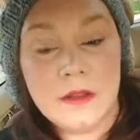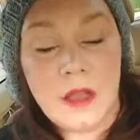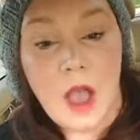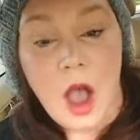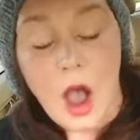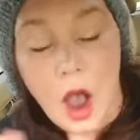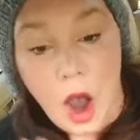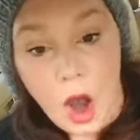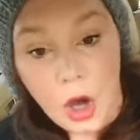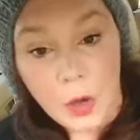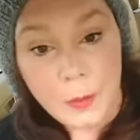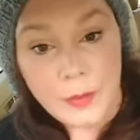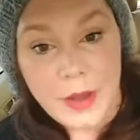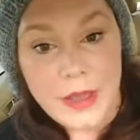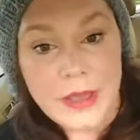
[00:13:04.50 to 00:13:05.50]
a
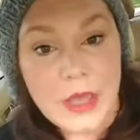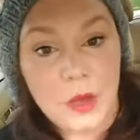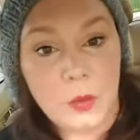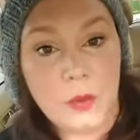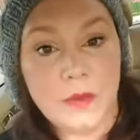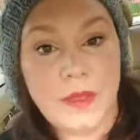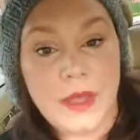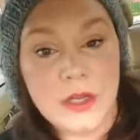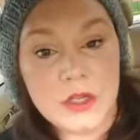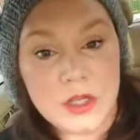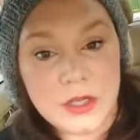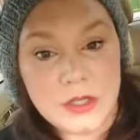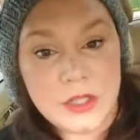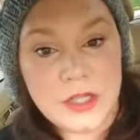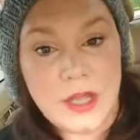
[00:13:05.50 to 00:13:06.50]
heartbreaking
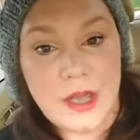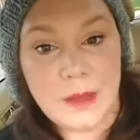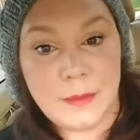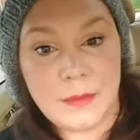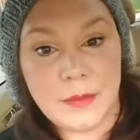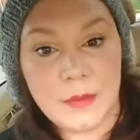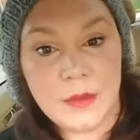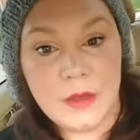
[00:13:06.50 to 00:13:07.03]
relationship